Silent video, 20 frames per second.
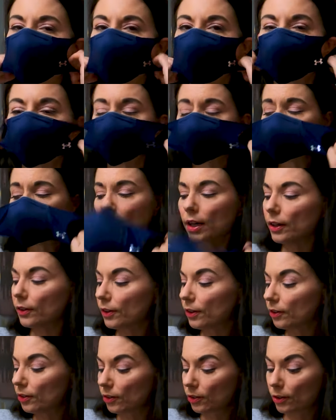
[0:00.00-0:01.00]
I wonder how
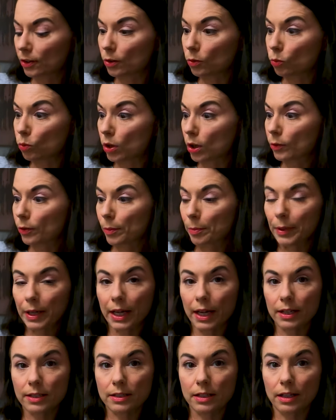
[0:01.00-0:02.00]
this is going to work with my
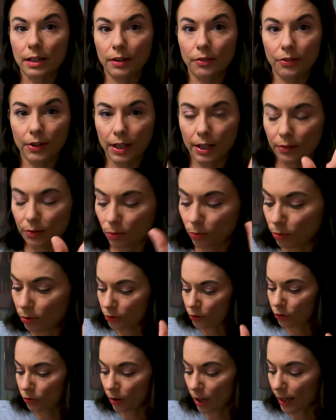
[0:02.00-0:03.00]
N95. We'll
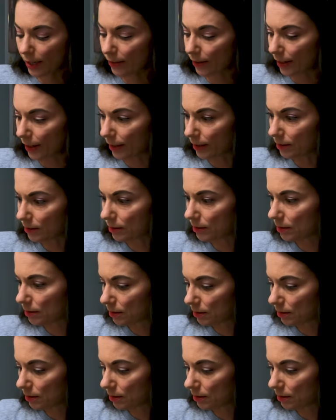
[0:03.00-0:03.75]
try that.